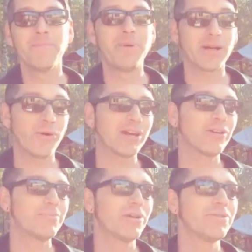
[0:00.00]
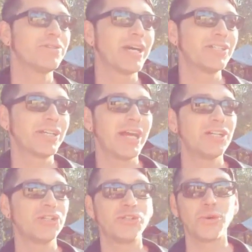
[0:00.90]
Bitcoin Crypto News
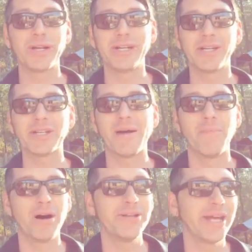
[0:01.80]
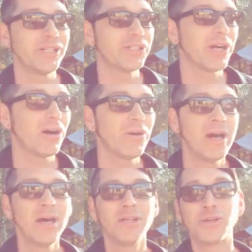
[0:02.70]
Education joining us on Monday's
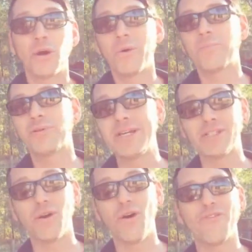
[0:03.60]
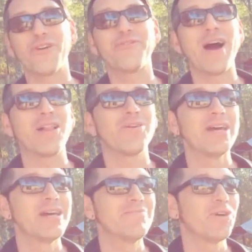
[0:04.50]
show. So please go over,
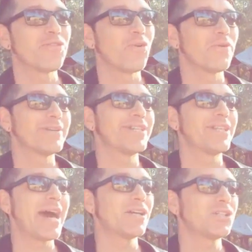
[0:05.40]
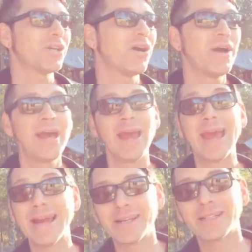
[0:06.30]
follow him, look forward to that show,
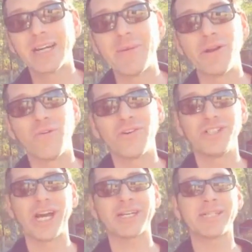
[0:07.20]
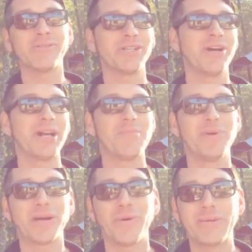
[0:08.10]
and come on over and check us out tonight
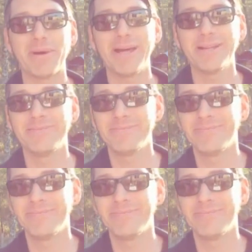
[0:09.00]
on Bitcoin Ben.